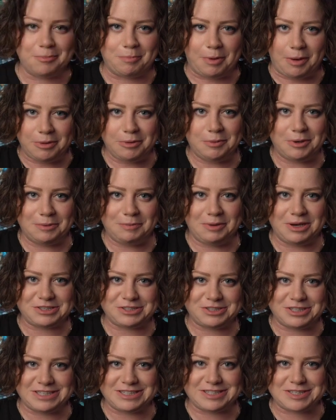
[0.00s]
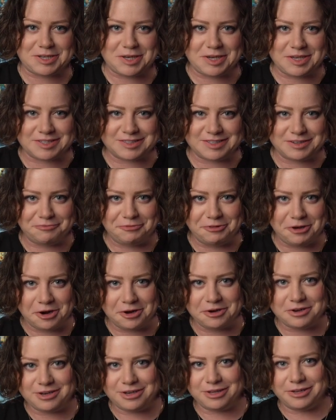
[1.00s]
probably want to watch this, because if you
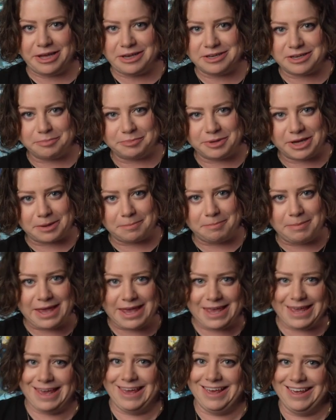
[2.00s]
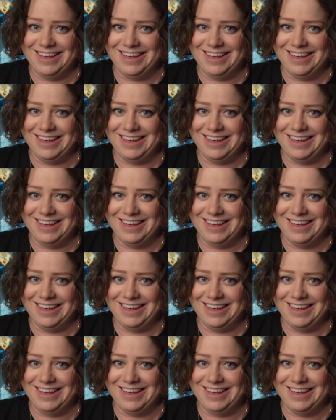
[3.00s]
don't, you'll end up like me.